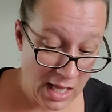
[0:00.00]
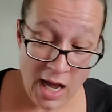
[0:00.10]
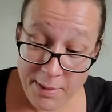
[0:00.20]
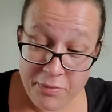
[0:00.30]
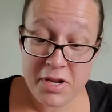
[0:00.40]

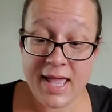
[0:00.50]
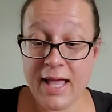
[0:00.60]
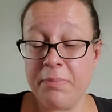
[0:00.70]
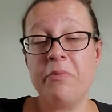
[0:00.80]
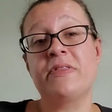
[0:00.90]
I'm pretty
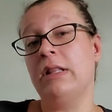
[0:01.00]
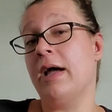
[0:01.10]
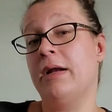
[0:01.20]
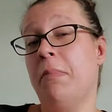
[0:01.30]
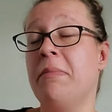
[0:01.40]
happy with the
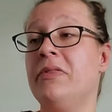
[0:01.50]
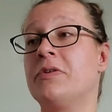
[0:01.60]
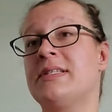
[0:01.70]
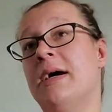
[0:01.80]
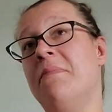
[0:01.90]
lineup. I mean,
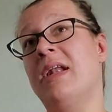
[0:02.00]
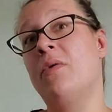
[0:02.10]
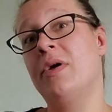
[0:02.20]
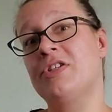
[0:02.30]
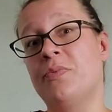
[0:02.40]
there's some that I
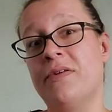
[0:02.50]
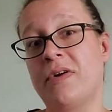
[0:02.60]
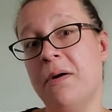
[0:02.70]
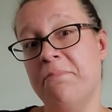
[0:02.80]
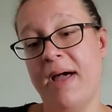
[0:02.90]
wish would have
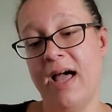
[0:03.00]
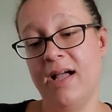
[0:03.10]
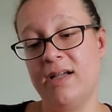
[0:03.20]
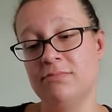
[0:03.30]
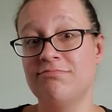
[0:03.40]
come
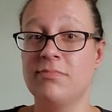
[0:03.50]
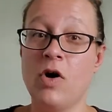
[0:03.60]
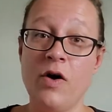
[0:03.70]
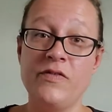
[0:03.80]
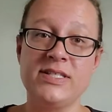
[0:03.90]
back,
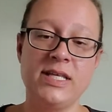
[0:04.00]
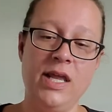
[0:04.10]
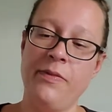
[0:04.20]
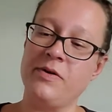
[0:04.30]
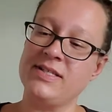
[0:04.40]

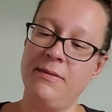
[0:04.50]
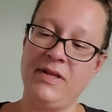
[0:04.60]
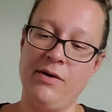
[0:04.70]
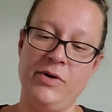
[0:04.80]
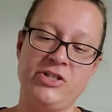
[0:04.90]
obviously, and there's some
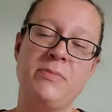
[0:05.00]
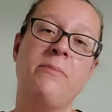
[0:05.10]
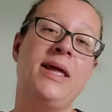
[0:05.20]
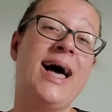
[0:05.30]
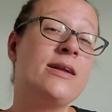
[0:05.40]
that I wish
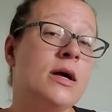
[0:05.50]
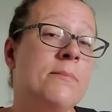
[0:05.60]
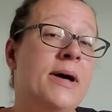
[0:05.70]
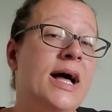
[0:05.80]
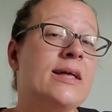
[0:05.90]
maybe hadn't
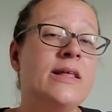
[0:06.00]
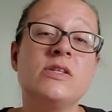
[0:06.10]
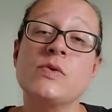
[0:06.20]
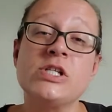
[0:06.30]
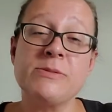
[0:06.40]
come back and they'd
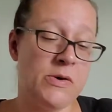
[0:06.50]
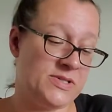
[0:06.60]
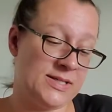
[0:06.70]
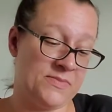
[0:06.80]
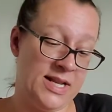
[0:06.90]
switched them out
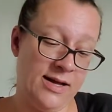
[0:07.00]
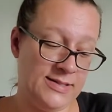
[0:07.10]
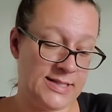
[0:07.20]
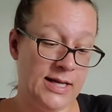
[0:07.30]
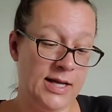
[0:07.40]
with something
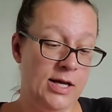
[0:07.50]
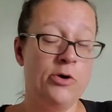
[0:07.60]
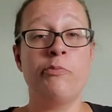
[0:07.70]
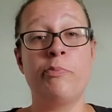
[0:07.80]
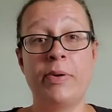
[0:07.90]
else.
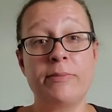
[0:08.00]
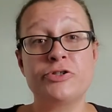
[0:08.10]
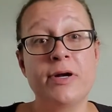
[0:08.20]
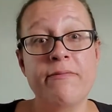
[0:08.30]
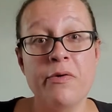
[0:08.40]
But I'm
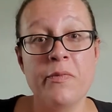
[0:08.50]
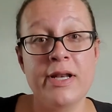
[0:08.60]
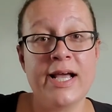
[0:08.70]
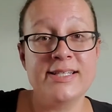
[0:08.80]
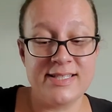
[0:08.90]
sure everyone
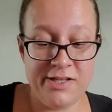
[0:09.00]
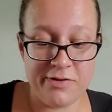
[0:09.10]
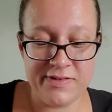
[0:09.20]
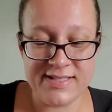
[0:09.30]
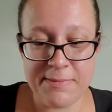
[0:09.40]
has, you
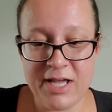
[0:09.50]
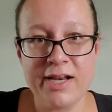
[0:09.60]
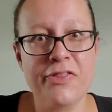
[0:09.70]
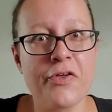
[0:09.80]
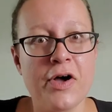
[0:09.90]
know, the same kind
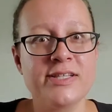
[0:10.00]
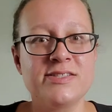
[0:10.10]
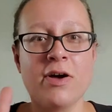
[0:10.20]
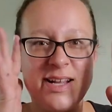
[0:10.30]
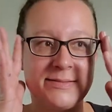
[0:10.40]
of thoughts.
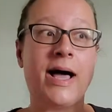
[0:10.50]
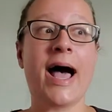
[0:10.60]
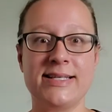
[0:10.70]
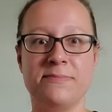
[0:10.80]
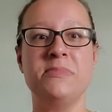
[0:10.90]
Not
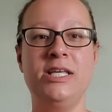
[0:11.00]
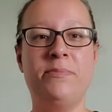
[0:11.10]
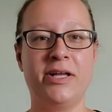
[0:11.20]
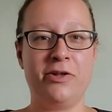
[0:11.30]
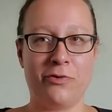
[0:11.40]
as me,
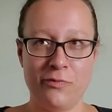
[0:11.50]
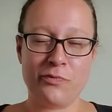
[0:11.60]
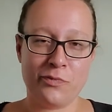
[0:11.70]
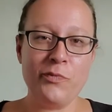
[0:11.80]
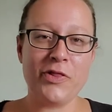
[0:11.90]
but, you know,
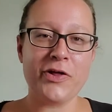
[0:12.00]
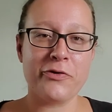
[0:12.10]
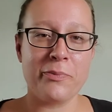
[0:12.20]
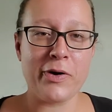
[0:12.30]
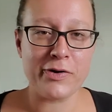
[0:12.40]
with
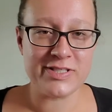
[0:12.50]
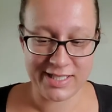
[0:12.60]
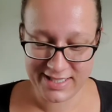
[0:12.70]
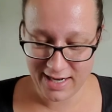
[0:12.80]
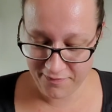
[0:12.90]
other bars
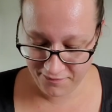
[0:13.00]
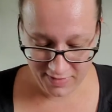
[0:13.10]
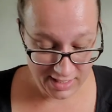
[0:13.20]
and stuff.